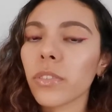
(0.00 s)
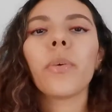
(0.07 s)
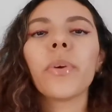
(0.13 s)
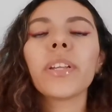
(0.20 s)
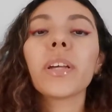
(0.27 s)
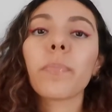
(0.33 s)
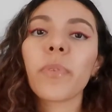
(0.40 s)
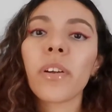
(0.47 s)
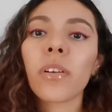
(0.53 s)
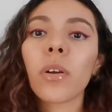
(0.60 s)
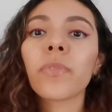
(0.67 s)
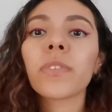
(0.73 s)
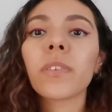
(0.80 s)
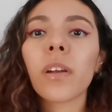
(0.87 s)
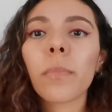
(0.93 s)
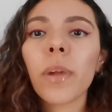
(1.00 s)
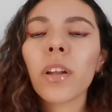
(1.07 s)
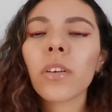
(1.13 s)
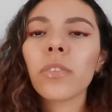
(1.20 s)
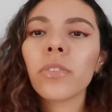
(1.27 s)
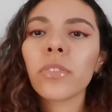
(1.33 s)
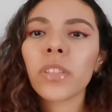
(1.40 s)
with a pair of
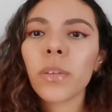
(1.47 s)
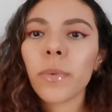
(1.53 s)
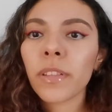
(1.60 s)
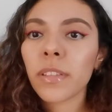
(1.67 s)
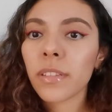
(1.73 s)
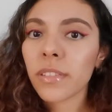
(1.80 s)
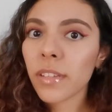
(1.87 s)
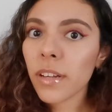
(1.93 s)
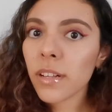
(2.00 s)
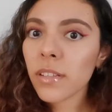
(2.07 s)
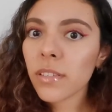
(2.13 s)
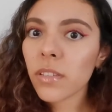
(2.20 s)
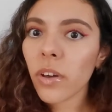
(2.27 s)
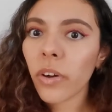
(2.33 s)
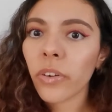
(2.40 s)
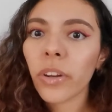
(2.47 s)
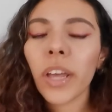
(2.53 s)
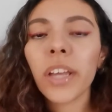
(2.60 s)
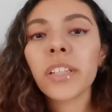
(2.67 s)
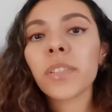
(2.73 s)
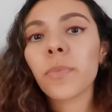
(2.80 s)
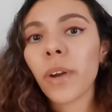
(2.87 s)
thermal conductivity cells on
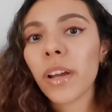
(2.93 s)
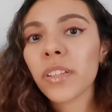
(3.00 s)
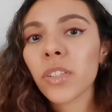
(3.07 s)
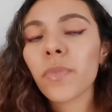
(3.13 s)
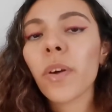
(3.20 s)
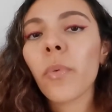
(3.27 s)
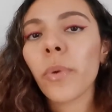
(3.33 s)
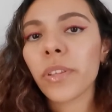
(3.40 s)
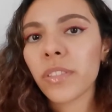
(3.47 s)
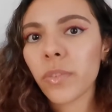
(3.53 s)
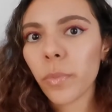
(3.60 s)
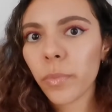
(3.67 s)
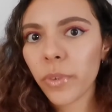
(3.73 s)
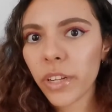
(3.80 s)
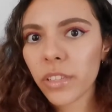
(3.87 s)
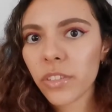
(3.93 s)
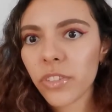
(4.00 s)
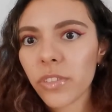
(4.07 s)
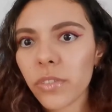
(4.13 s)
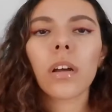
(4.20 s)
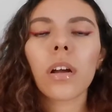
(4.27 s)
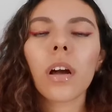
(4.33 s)
each branch of a Wheatstone
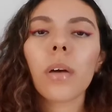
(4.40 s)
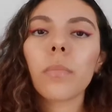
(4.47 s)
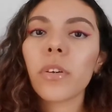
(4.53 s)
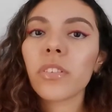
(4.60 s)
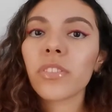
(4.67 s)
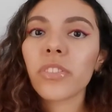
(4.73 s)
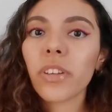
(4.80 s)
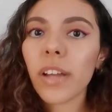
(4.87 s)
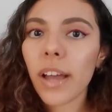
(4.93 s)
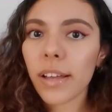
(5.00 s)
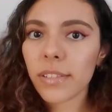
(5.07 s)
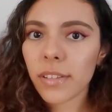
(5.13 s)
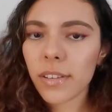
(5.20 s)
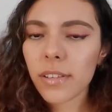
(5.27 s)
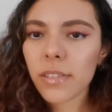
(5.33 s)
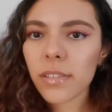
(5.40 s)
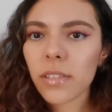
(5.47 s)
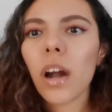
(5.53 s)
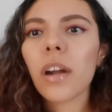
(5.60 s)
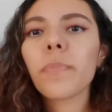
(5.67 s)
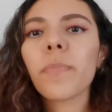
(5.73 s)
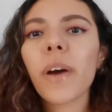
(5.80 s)
bridge. Combustion gases
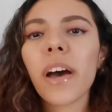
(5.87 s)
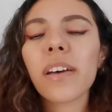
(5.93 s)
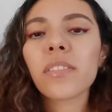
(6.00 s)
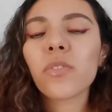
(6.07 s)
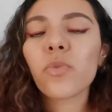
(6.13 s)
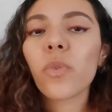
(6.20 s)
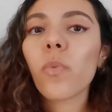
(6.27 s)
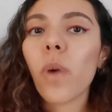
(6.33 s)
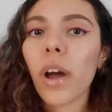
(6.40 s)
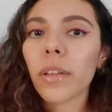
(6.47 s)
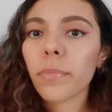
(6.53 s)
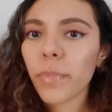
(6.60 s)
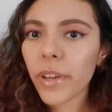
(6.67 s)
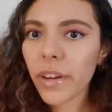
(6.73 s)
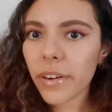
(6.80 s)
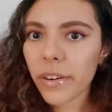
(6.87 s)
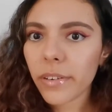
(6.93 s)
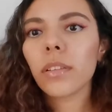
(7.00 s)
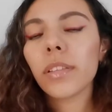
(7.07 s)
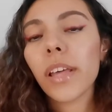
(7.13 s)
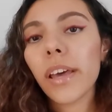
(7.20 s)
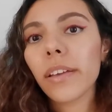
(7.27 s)
are passed through one
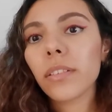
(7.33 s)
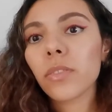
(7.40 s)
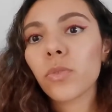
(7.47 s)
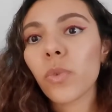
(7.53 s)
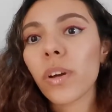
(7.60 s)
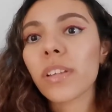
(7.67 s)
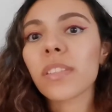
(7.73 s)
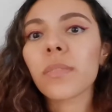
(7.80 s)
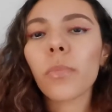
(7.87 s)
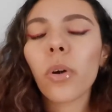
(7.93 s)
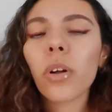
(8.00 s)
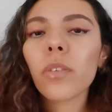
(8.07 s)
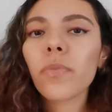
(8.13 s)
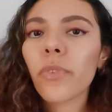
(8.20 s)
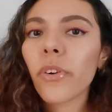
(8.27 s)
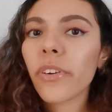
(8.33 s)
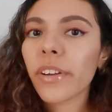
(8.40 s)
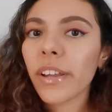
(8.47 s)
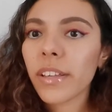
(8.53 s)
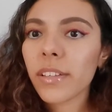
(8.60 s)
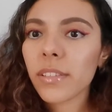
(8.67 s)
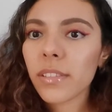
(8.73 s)
pair, then through a small
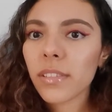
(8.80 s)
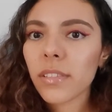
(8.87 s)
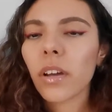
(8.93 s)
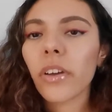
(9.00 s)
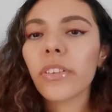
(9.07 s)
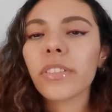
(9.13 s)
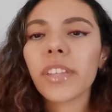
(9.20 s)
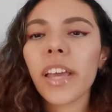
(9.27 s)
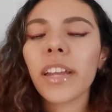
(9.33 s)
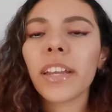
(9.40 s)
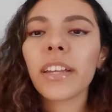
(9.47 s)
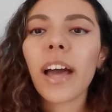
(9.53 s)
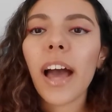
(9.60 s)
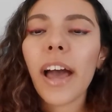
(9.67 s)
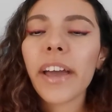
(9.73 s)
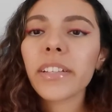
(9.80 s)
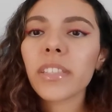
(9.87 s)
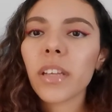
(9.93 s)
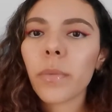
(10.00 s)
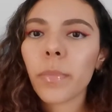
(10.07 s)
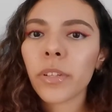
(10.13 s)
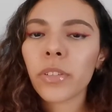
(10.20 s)
furnace containing
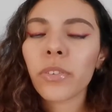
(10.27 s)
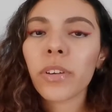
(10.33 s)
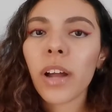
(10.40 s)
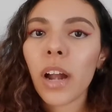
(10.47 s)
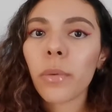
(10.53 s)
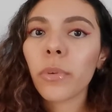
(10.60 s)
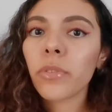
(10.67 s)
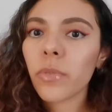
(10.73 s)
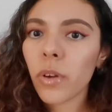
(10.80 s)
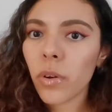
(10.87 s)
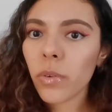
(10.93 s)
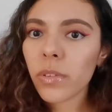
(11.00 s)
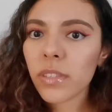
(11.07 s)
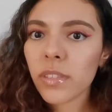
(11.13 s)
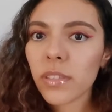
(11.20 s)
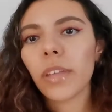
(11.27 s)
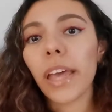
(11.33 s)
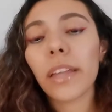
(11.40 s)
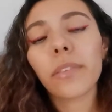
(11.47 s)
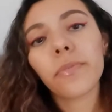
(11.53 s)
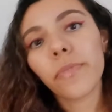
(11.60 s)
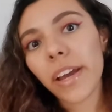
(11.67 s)
high-temperature carbon rods,
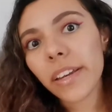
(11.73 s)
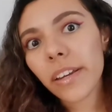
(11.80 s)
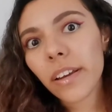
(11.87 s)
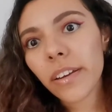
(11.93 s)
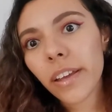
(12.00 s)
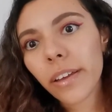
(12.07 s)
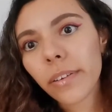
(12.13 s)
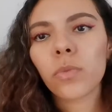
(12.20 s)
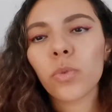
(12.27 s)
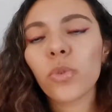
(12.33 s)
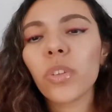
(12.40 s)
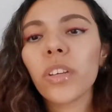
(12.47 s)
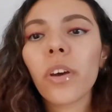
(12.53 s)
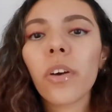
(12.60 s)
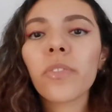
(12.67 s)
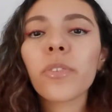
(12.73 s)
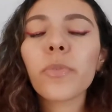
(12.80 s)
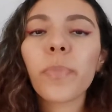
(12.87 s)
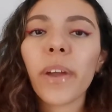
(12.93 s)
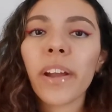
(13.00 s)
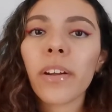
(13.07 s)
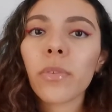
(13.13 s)
and finally through the other
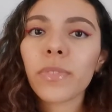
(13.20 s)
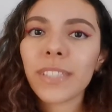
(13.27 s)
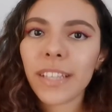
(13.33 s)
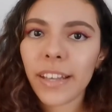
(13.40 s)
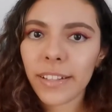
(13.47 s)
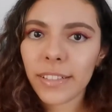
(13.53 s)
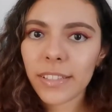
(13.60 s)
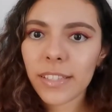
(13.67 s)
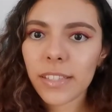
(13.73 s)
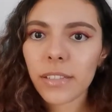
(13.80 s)
pair of cells.